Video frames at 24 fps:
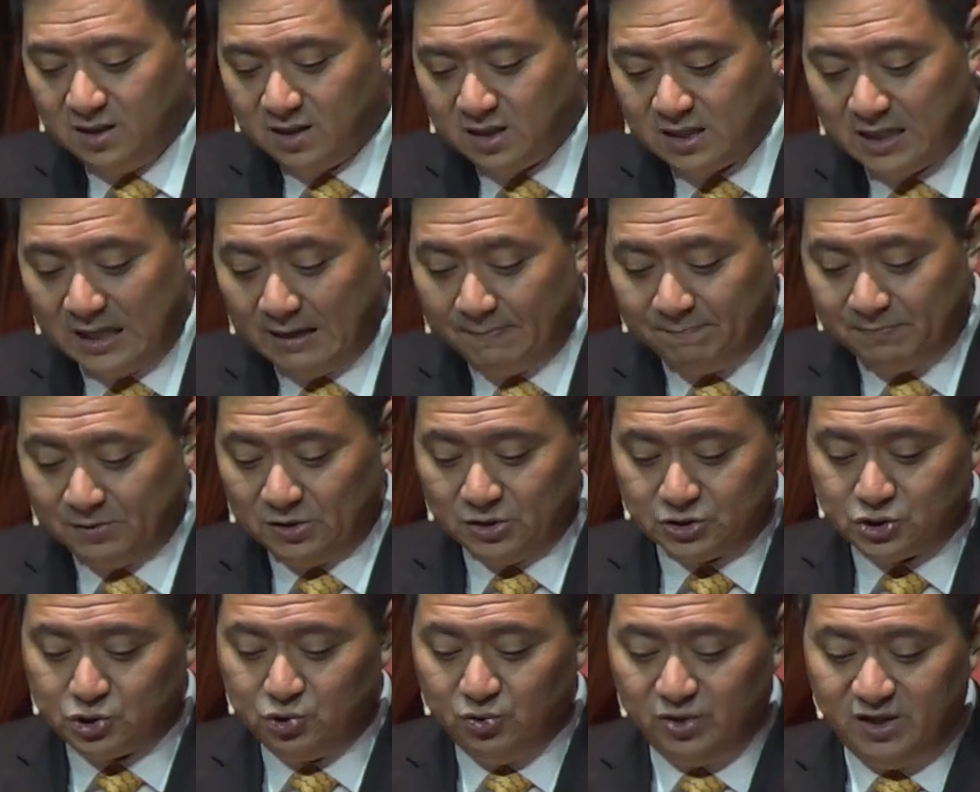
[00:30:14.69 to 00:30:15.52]

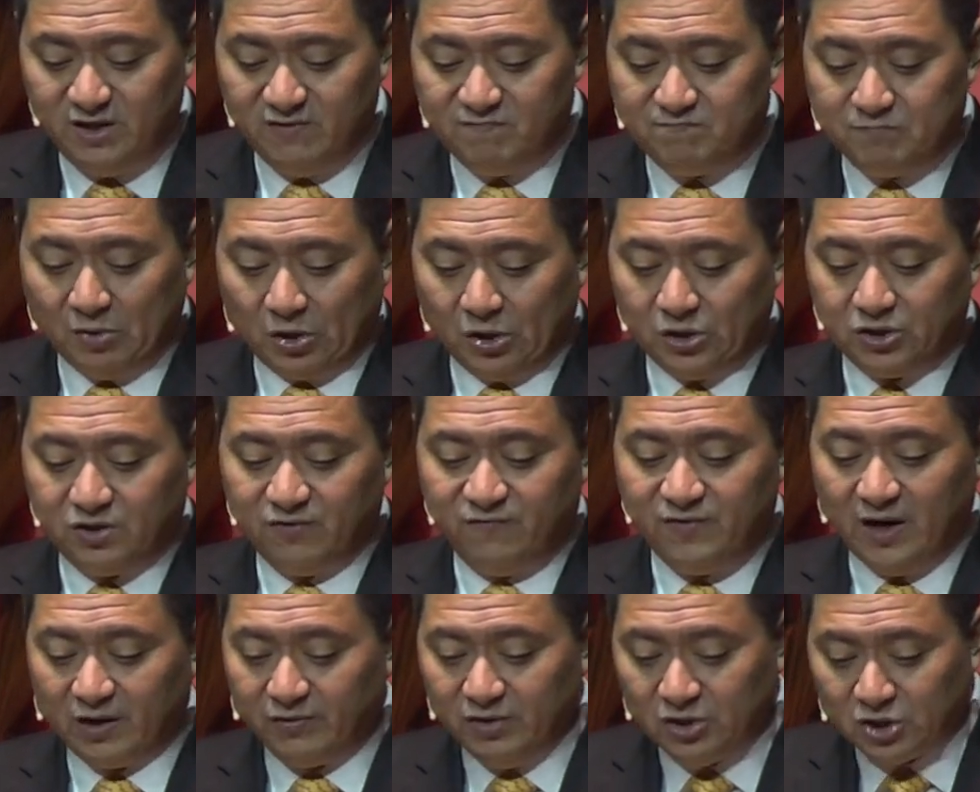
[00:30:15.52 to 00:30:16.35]
couples who give birth to
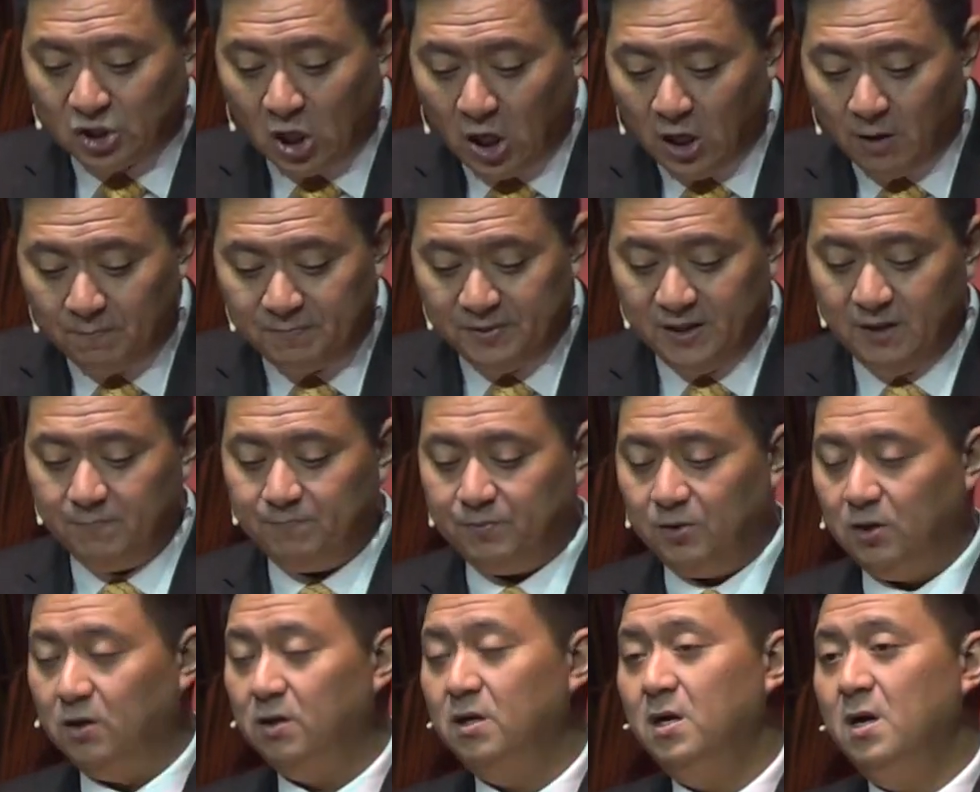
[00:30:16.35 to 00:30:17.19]
very tall
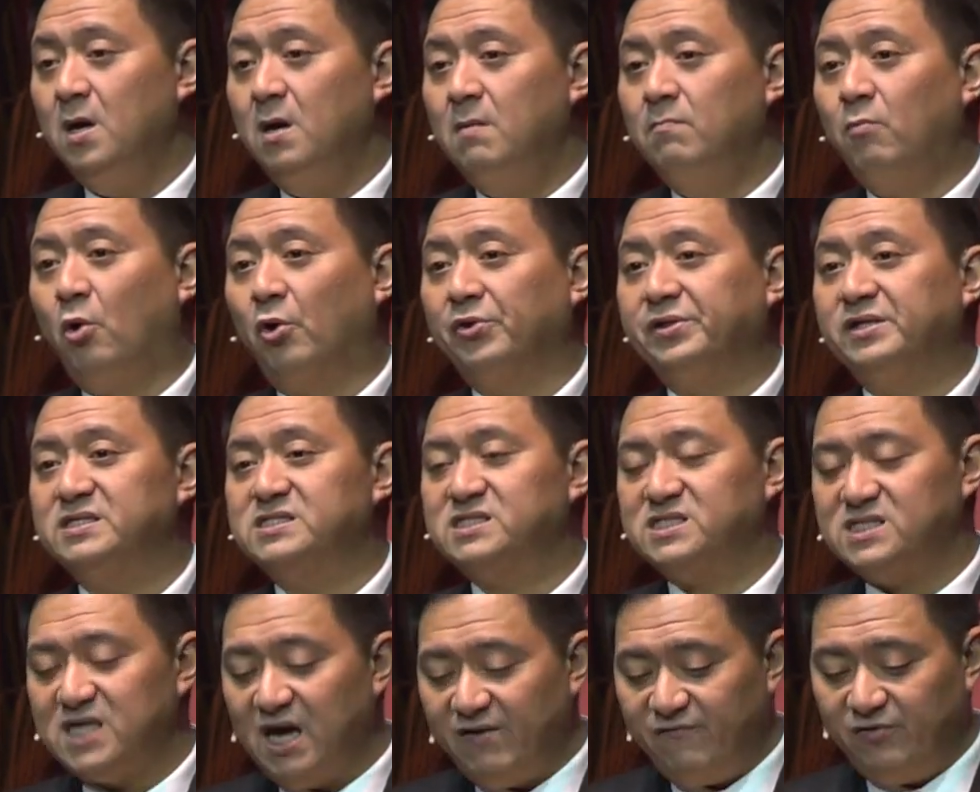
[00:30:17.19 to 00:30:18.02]
people, more than
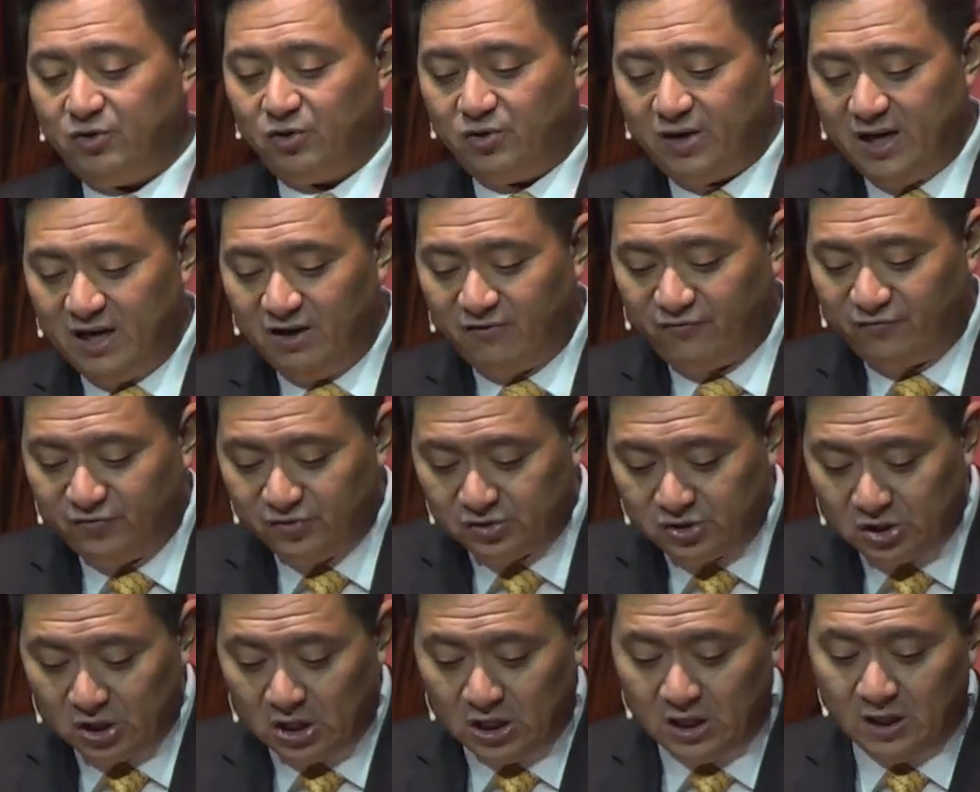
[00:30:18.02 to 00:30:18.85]
seven or eight
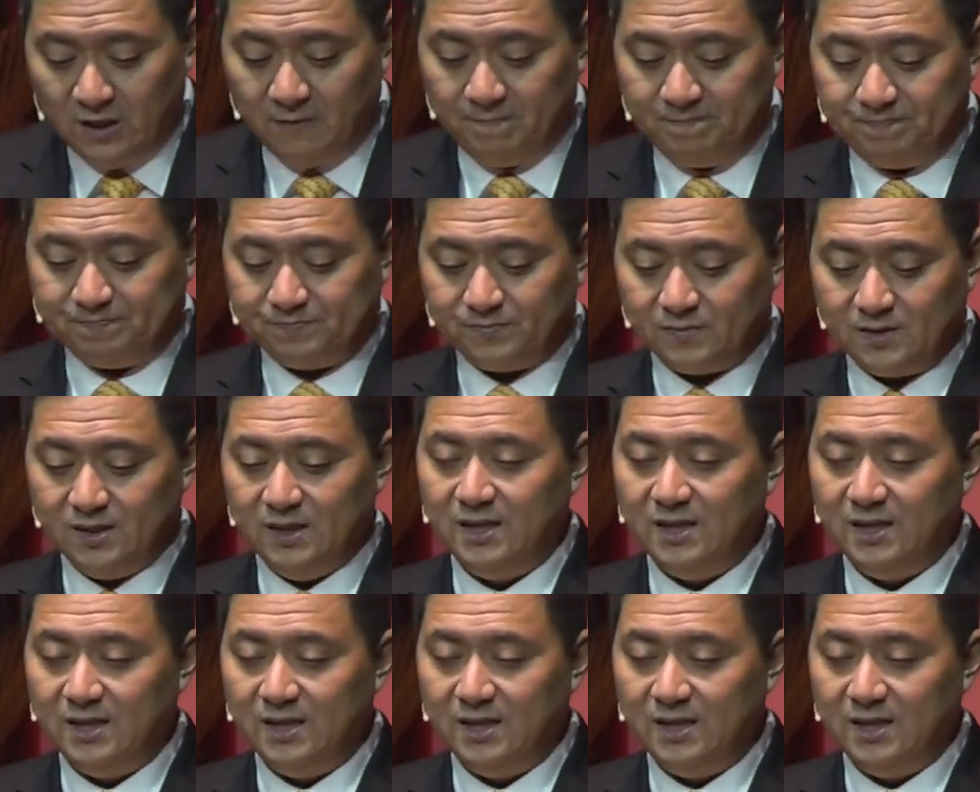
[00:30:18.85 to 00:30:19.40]
foot tall.